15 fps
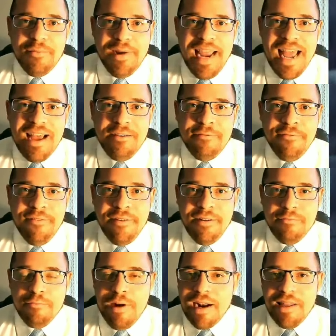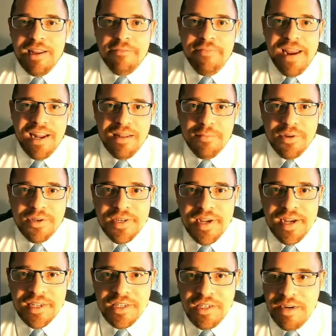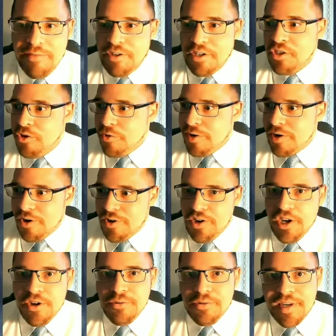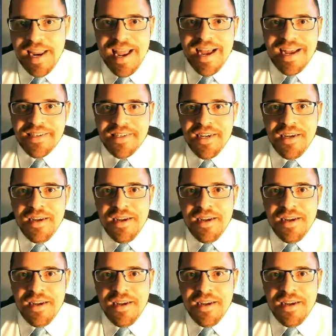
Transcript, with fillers: that we have readily available to us, even just during our newscasts,